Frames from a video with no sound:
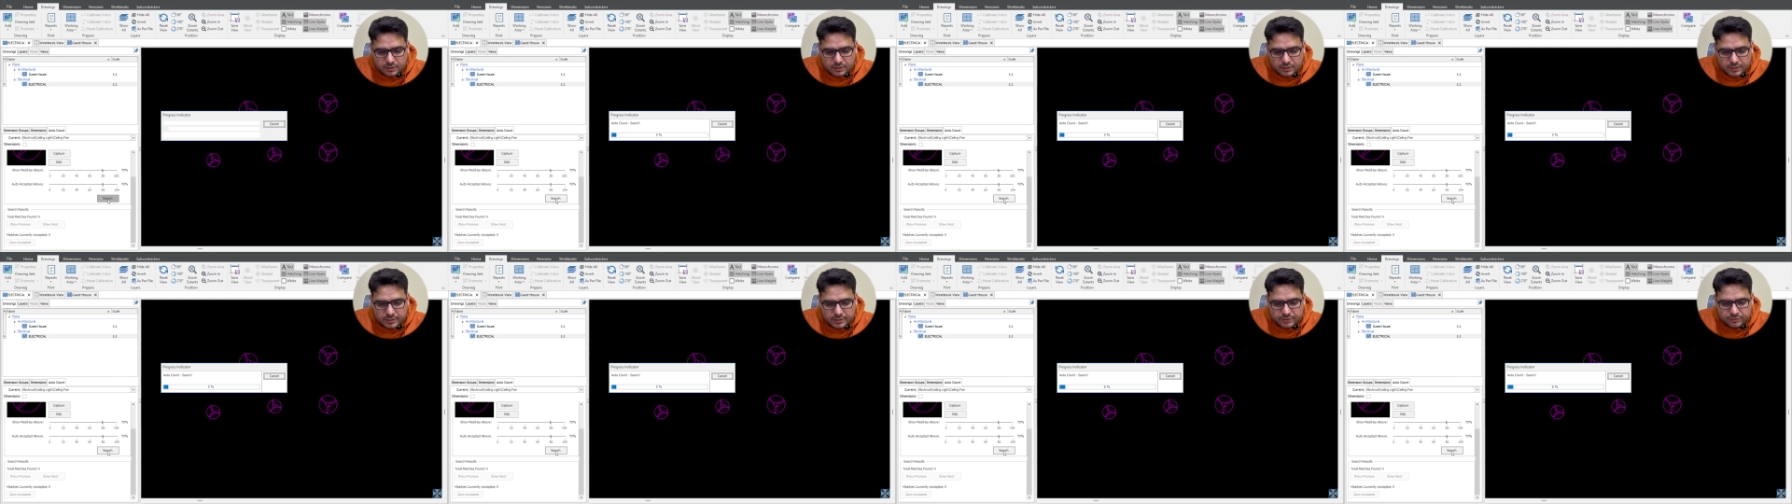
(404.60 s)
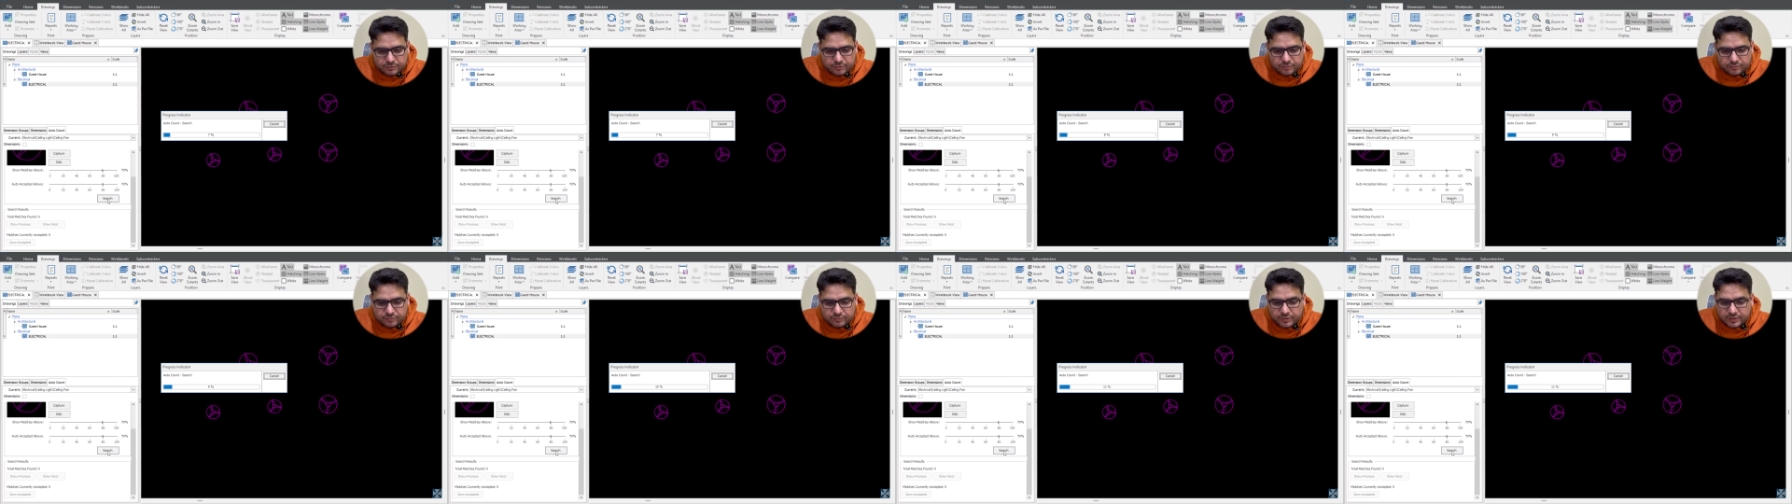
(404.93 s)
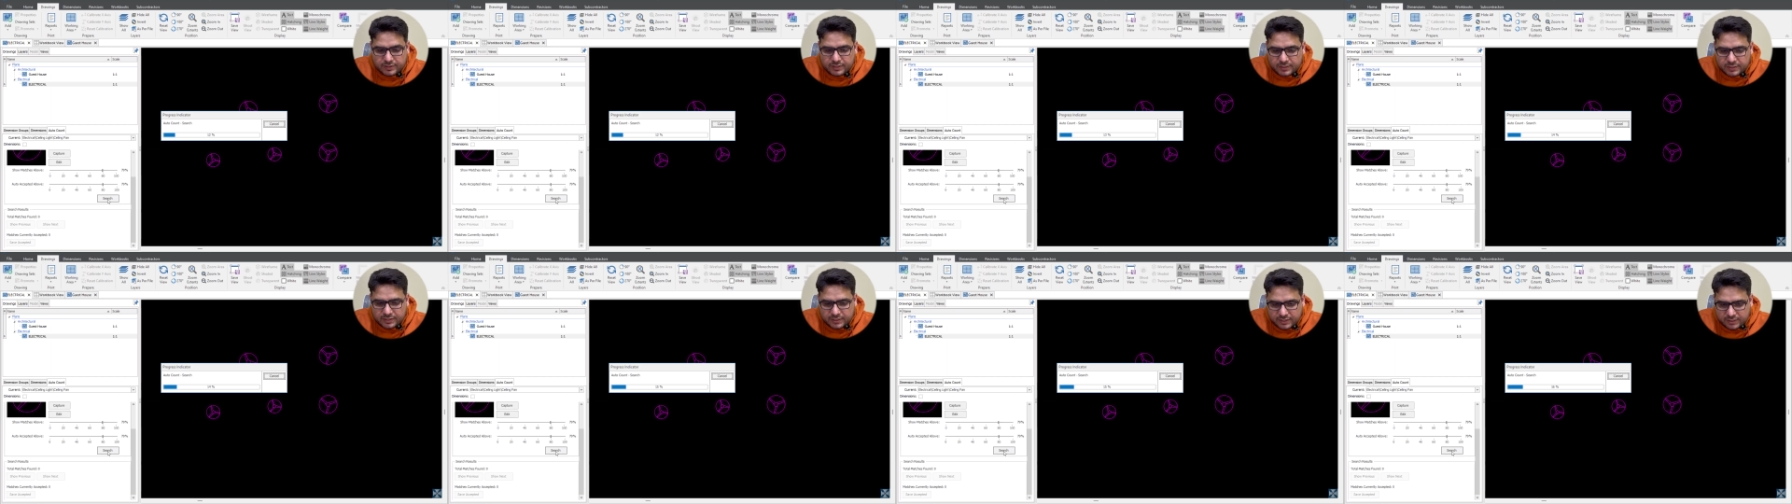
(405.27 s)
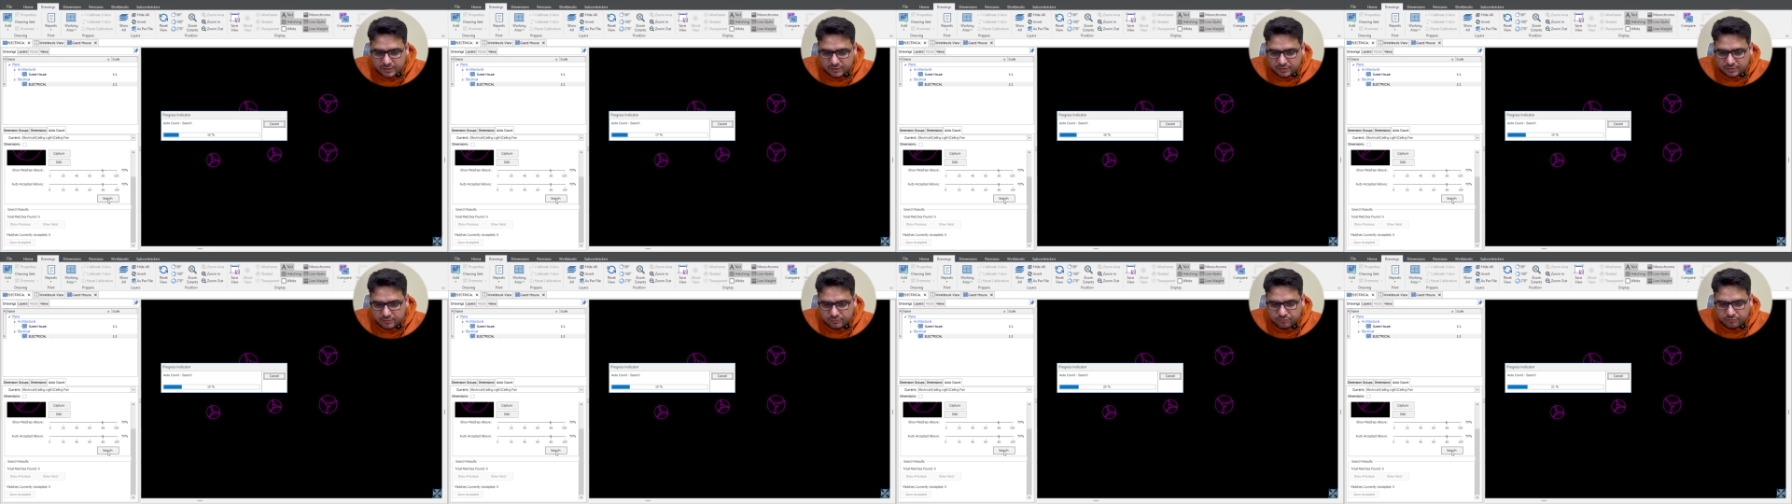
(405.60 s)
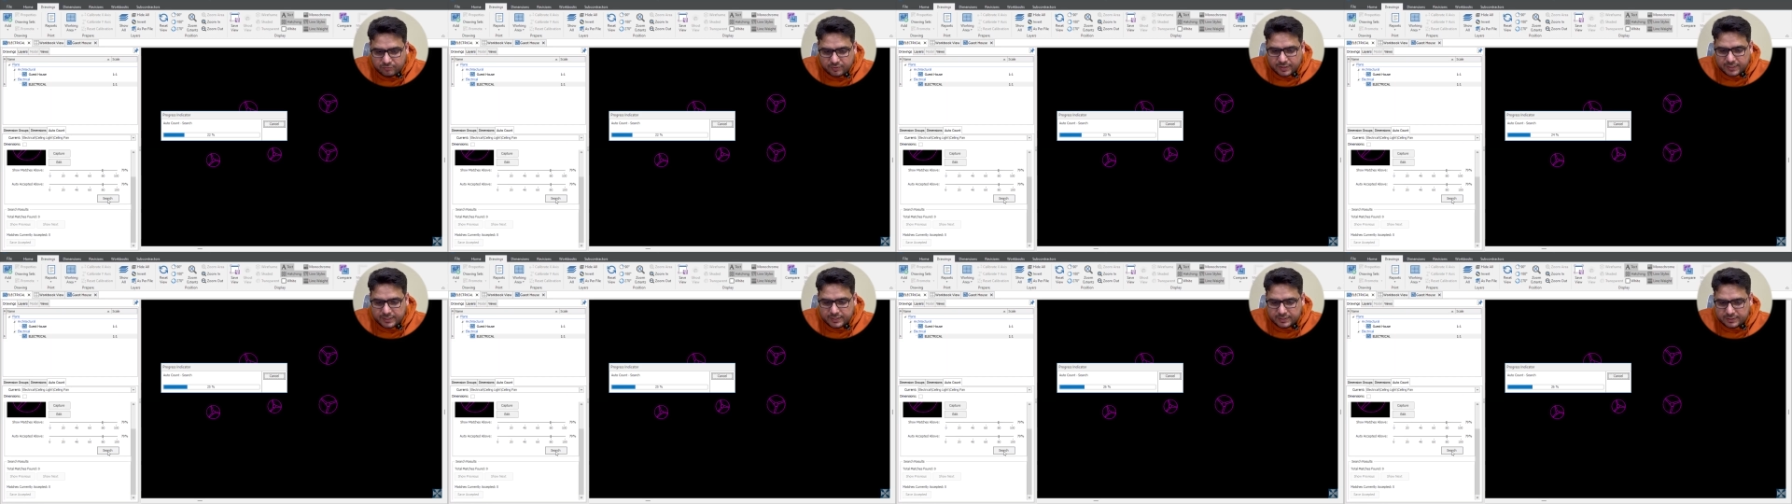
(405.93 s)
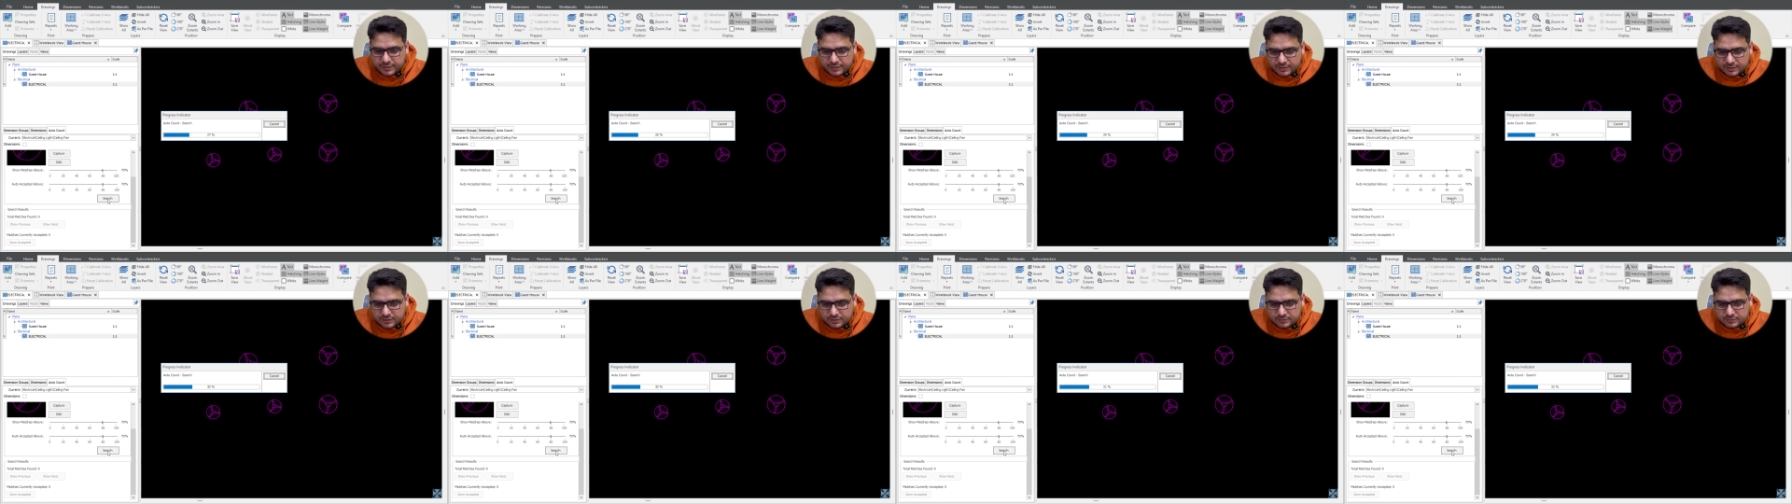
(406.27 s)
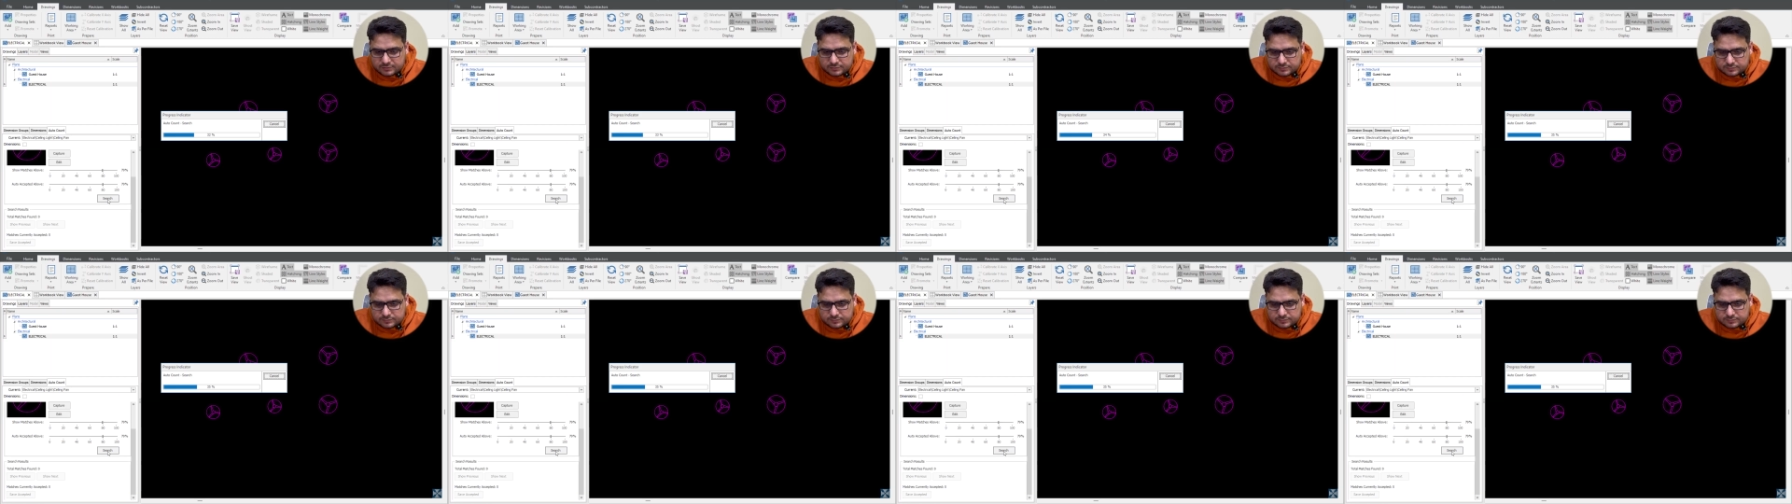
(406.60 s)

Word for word: It will quickly find it.